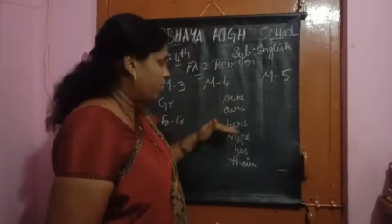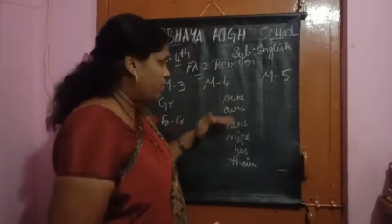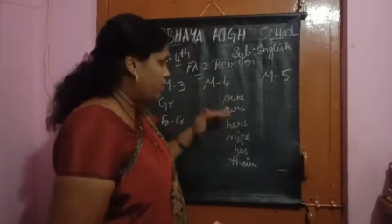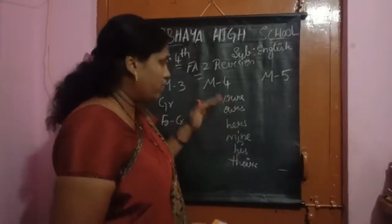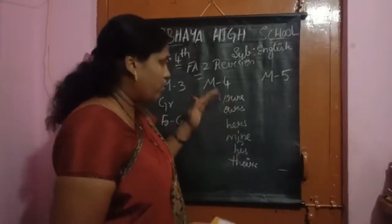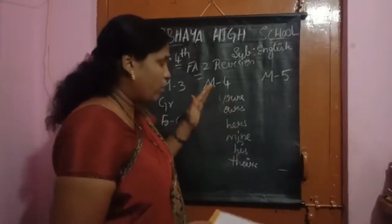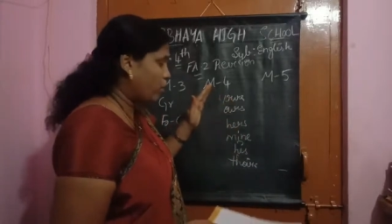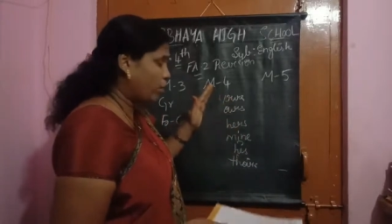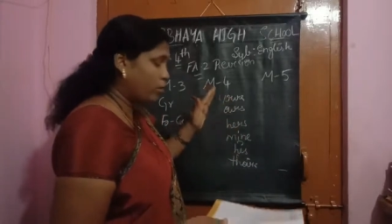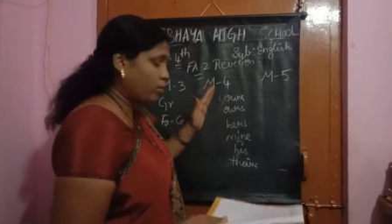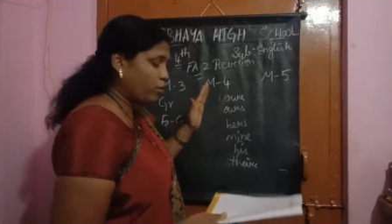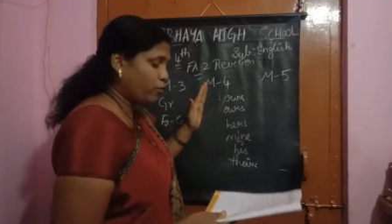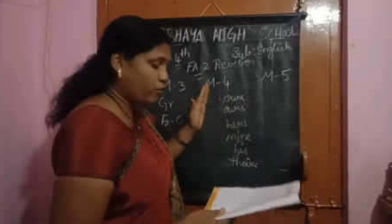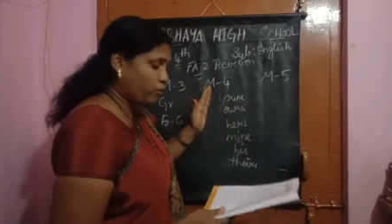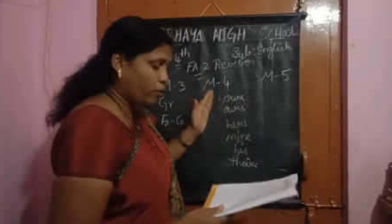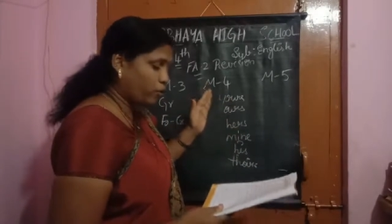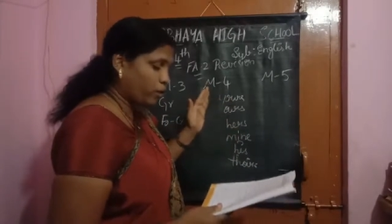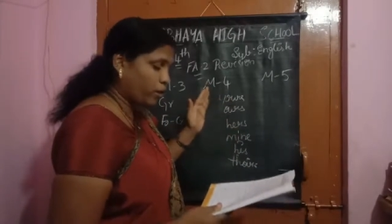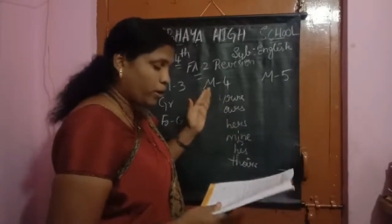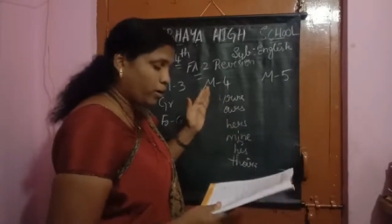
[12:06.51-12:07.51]
Module
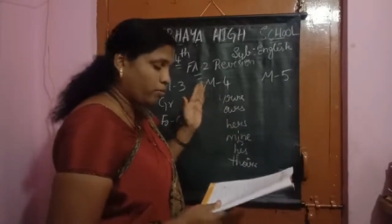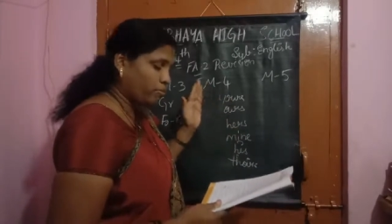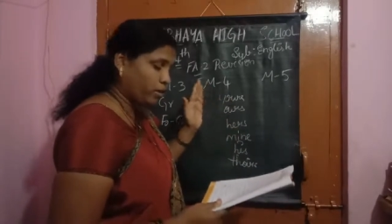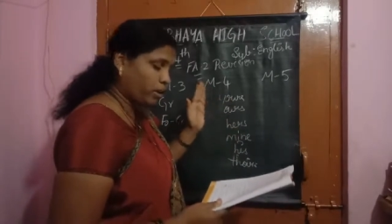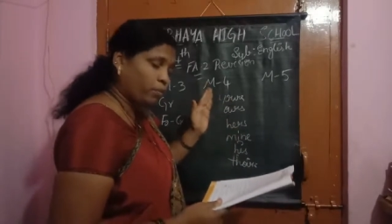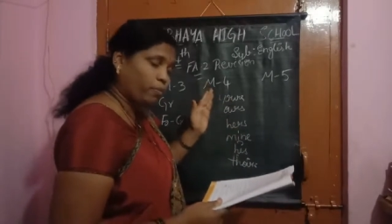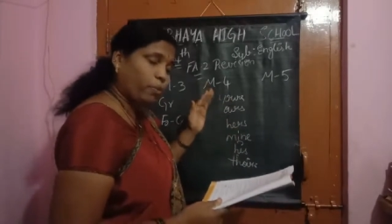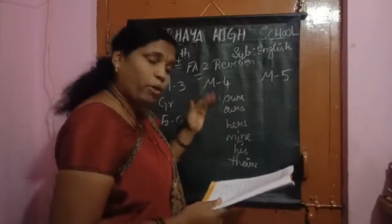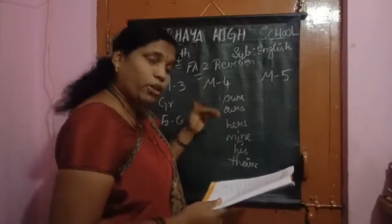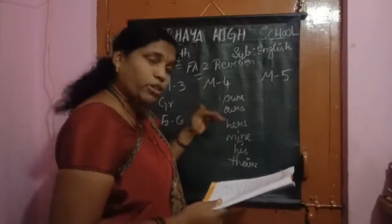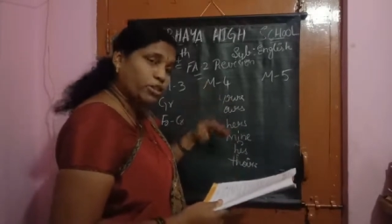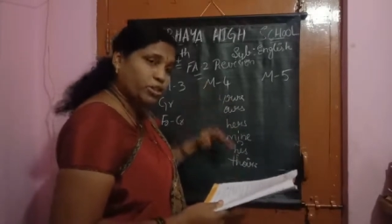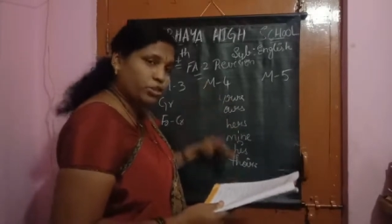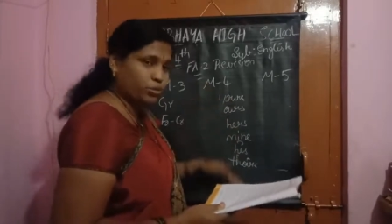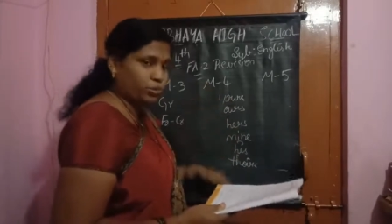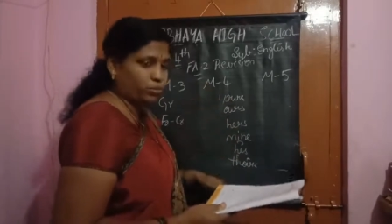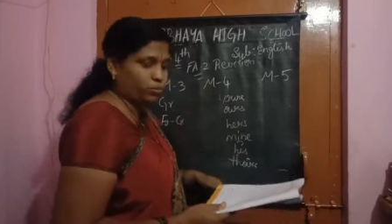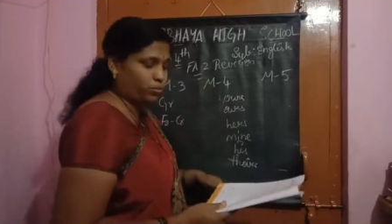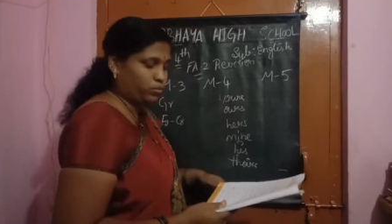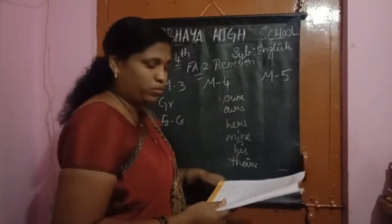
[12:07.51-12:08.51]
4
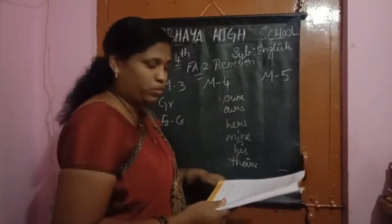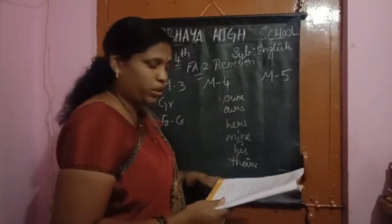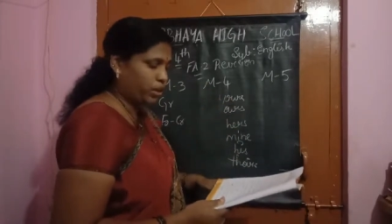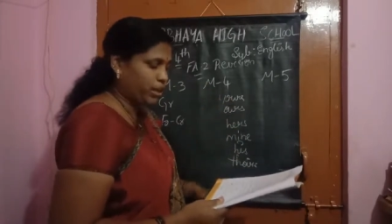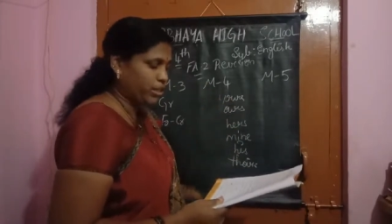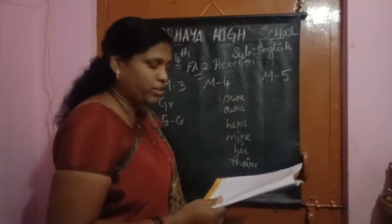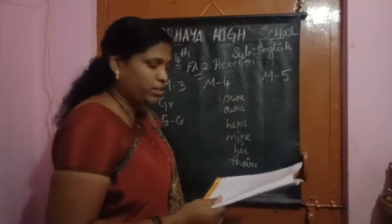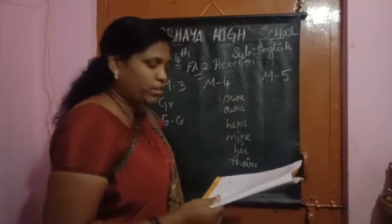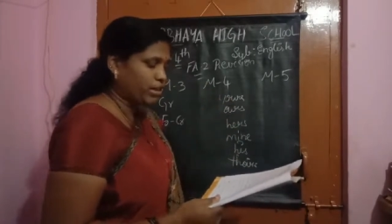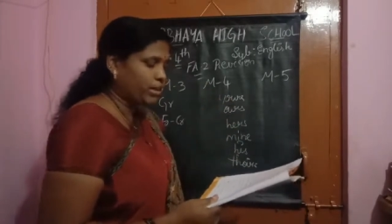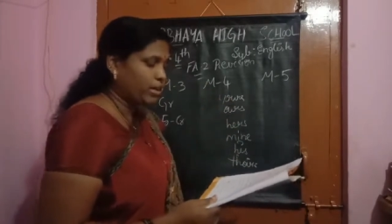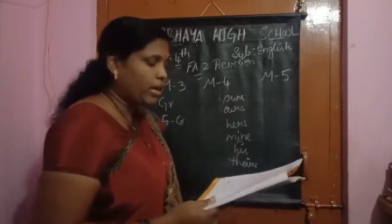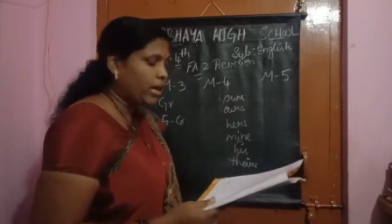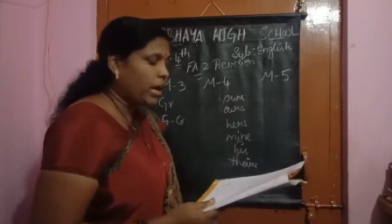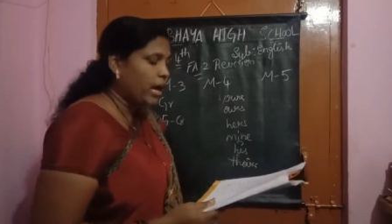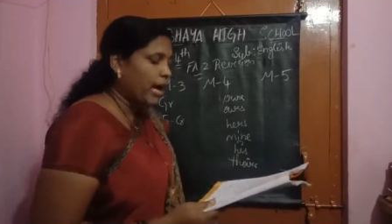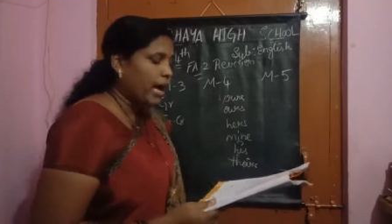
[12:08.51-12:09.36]
3.2. Okay children.